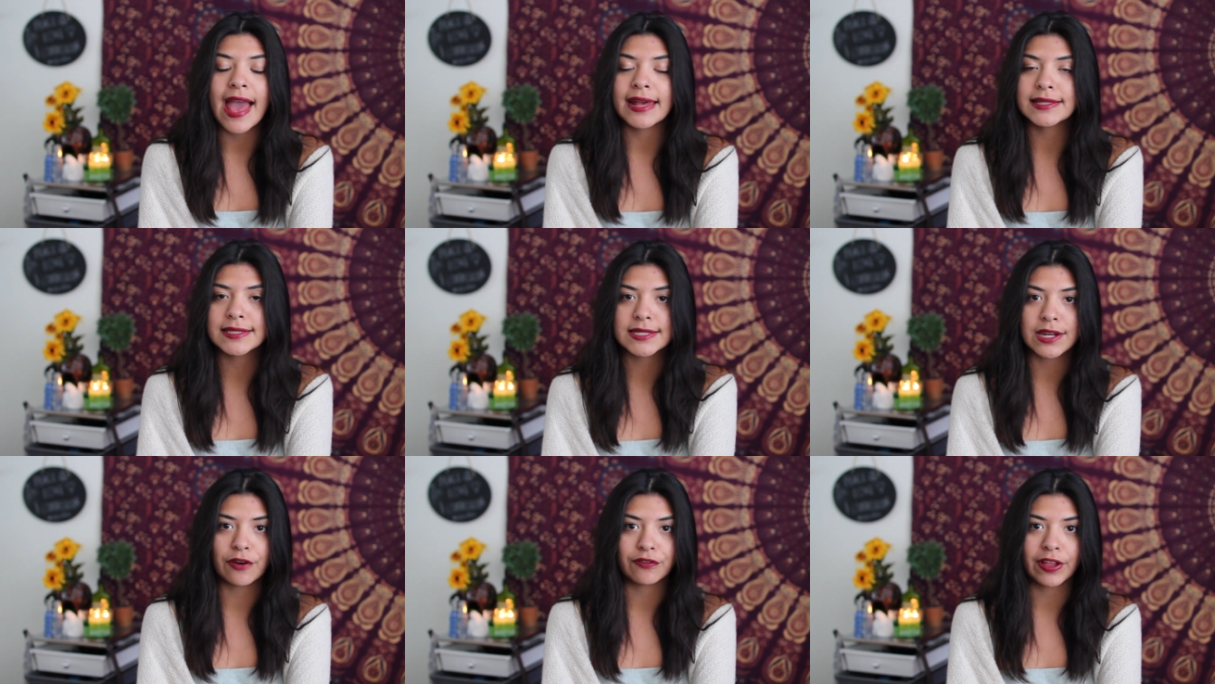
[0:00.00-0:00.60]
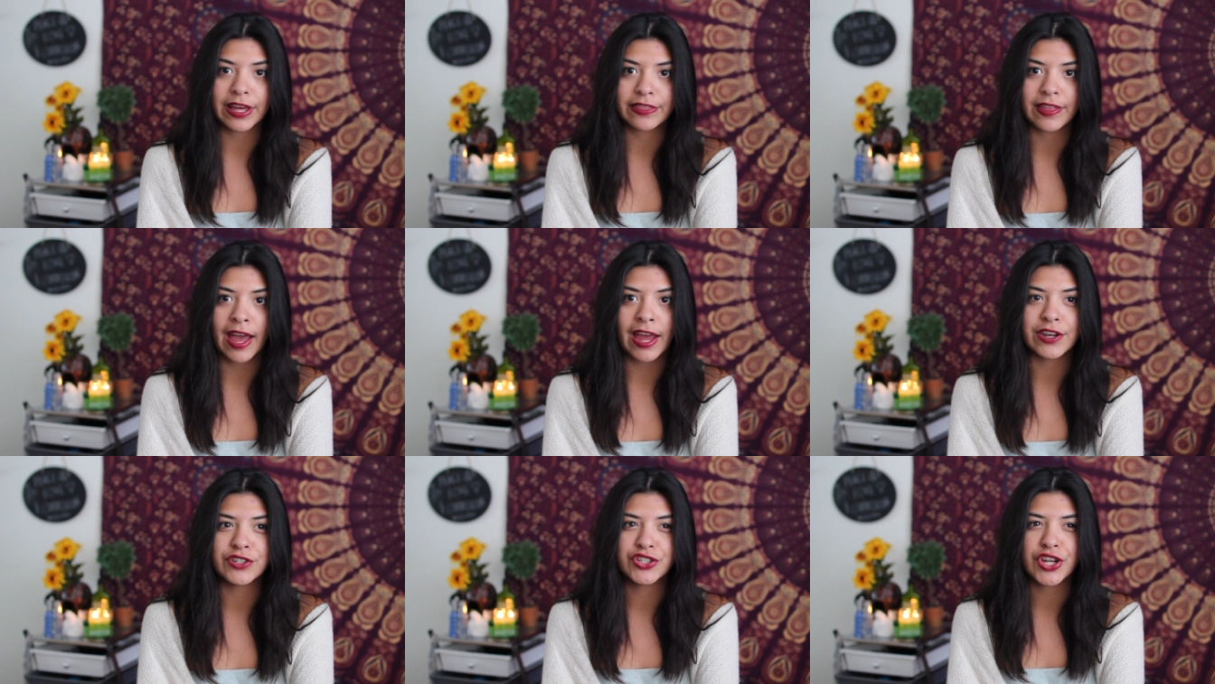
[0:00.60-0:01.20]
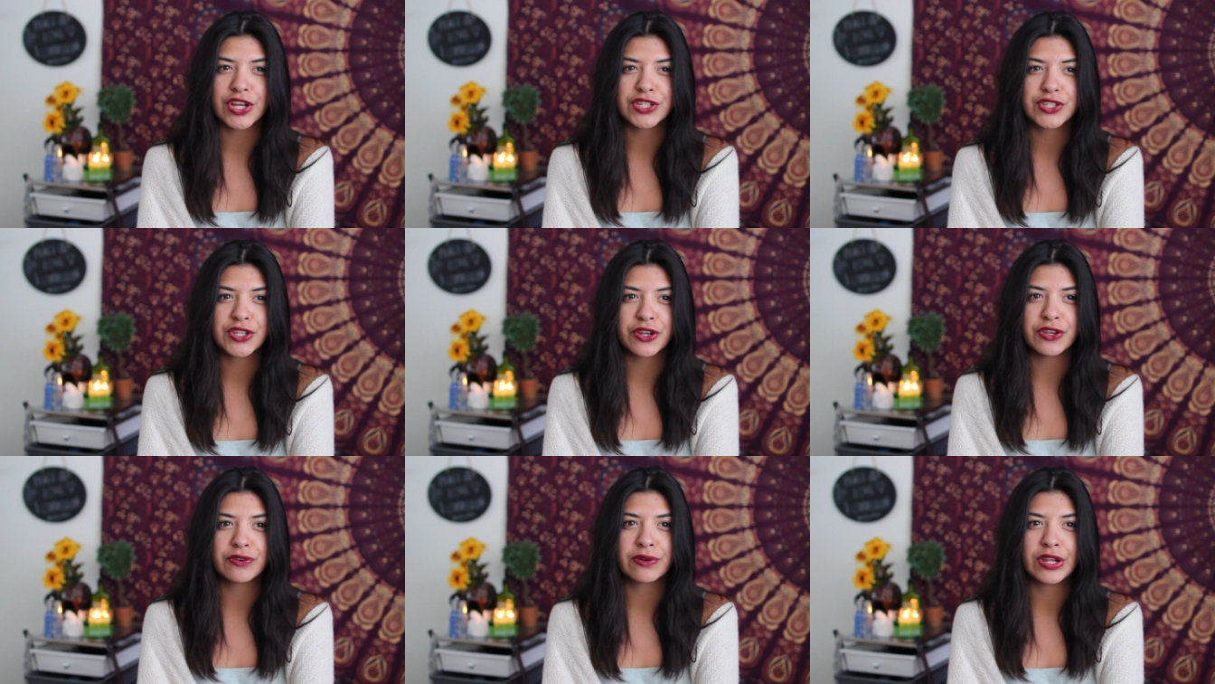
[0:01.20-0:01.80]
and stuff like that just so
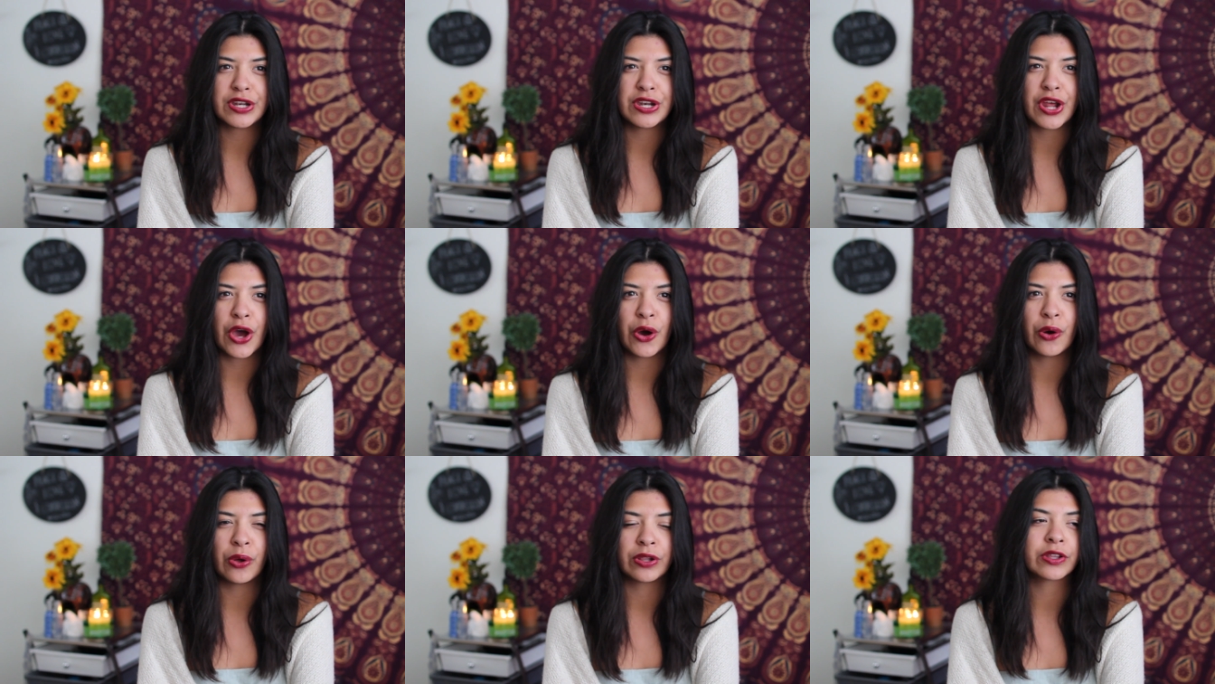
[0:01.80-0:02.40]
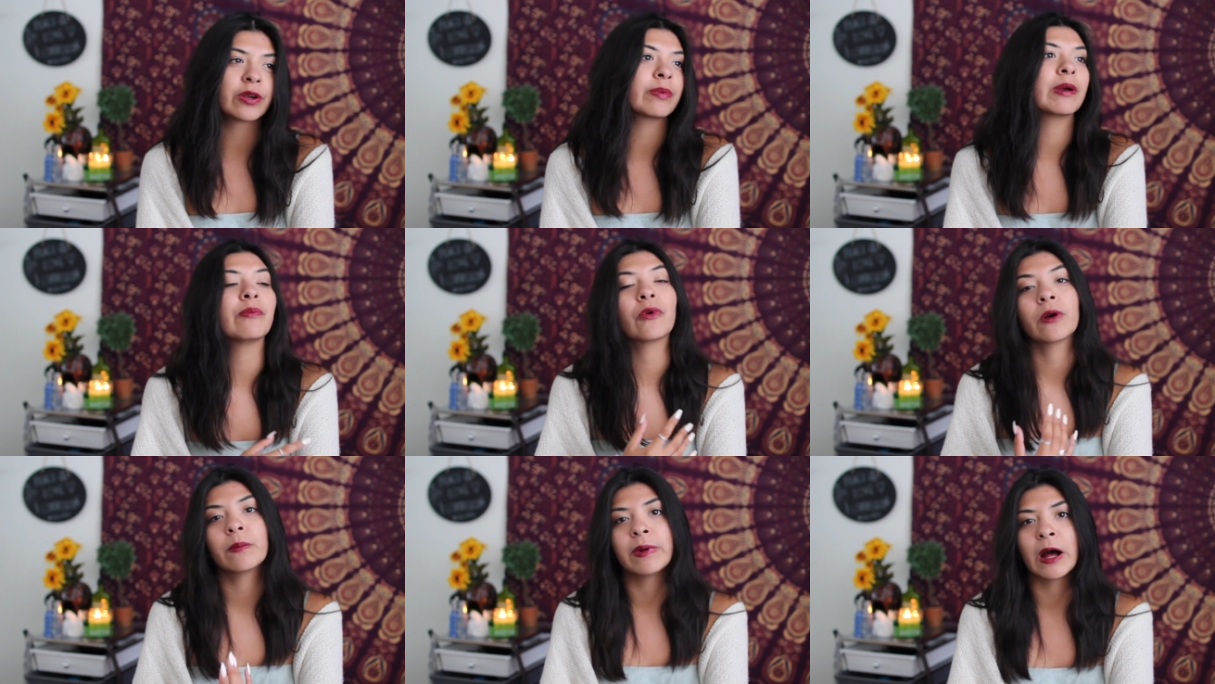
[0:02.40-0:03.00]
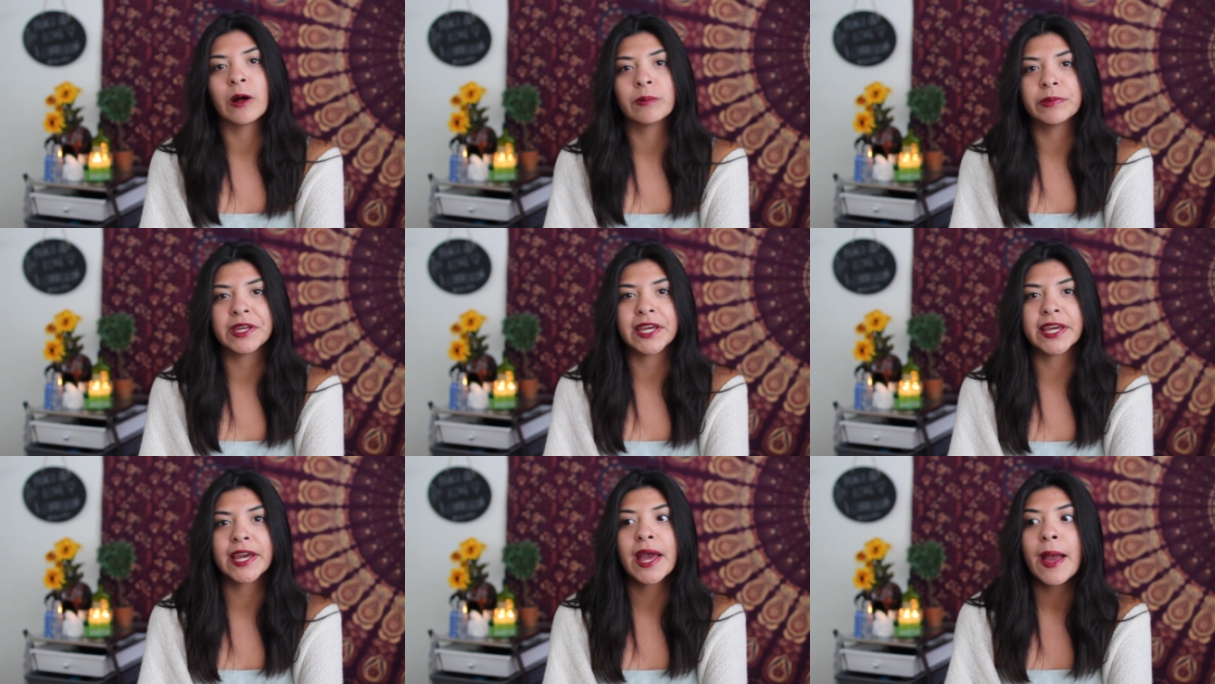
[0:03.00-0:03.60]
you can know a little bit more about
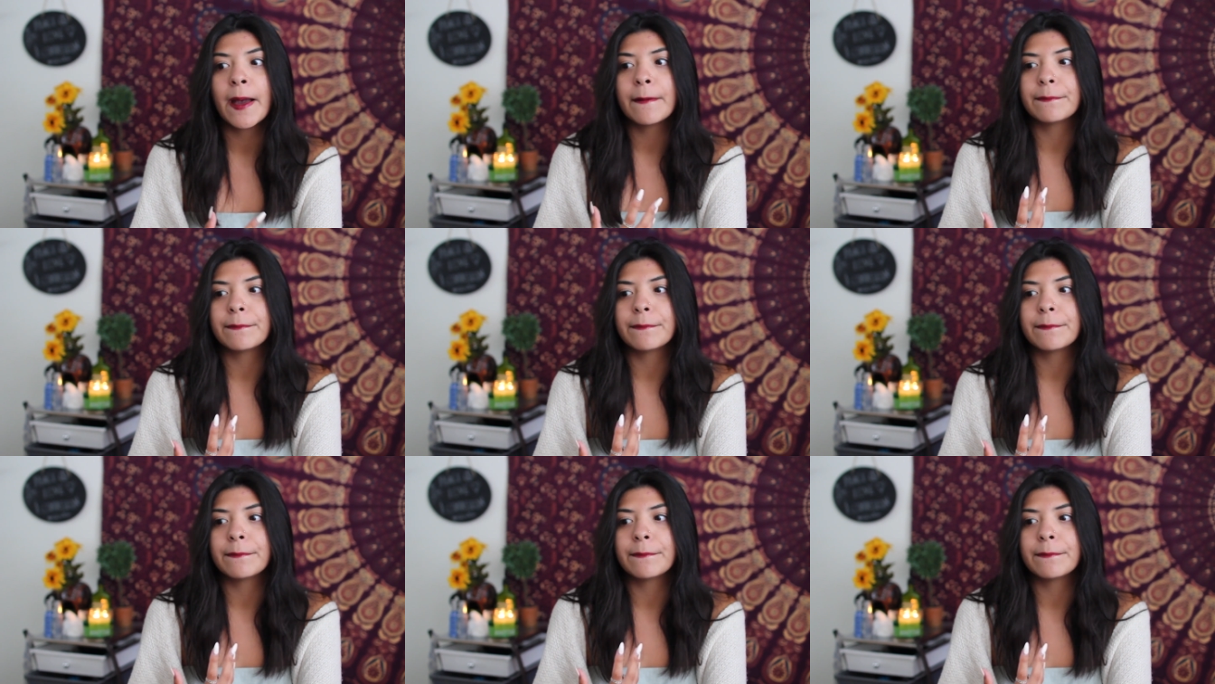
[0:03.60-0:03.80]
me.